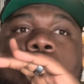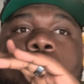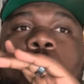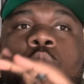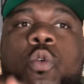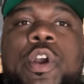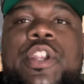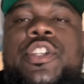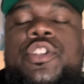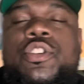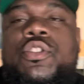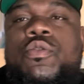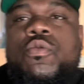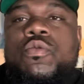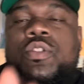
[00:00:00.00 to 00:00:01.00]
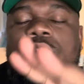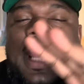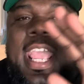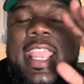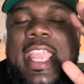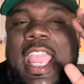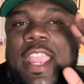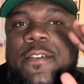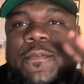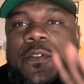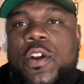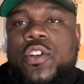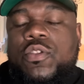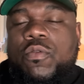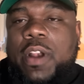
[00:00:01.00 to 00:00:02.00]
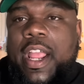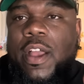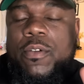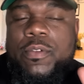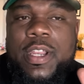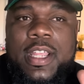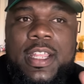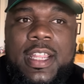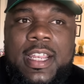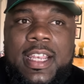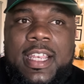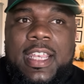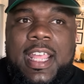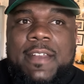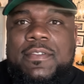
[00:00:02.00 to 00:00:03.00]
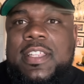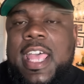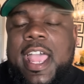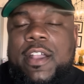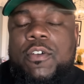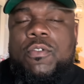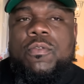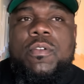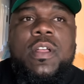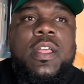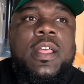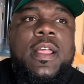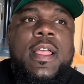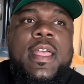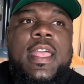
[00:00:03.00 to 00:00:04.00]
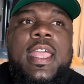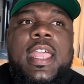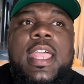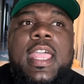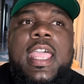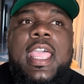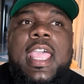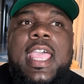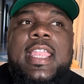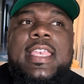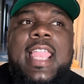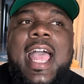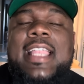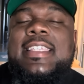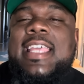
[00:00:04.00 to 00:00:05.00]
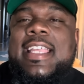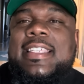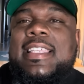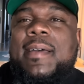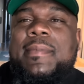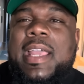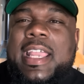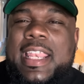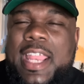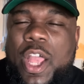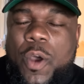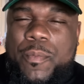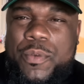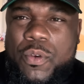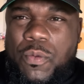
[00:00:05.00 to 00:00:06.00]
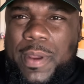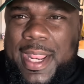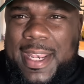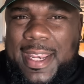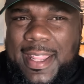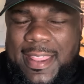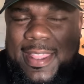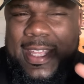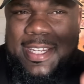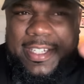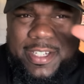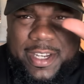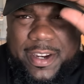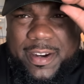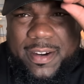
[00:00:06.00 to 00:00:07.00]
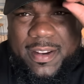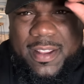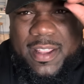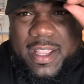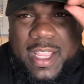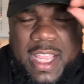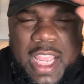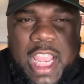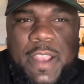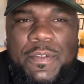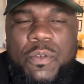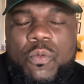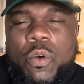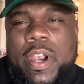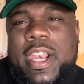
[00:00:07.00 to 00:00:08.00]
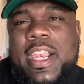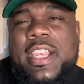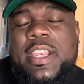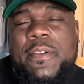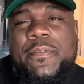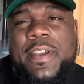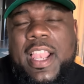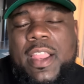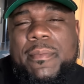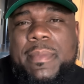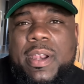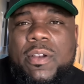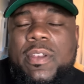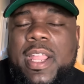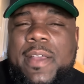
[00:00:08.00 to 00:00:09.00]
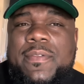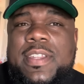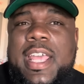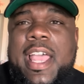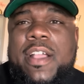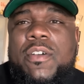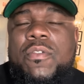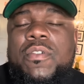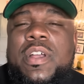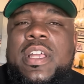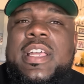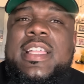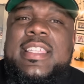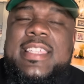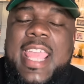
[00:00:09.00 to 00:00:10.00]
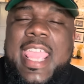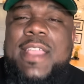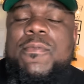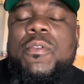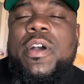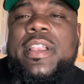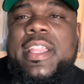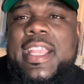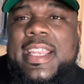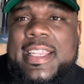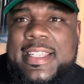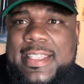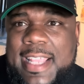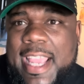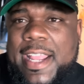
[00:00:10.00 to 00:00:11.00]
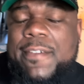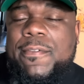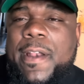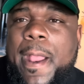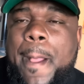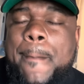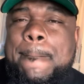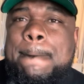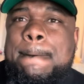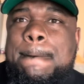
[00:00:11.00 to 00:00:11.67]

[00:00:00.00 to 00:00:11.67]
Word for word: would you take a first round left tackle and not take something that can help you win this year? If you wanted a developmental left tackle, take one in the second round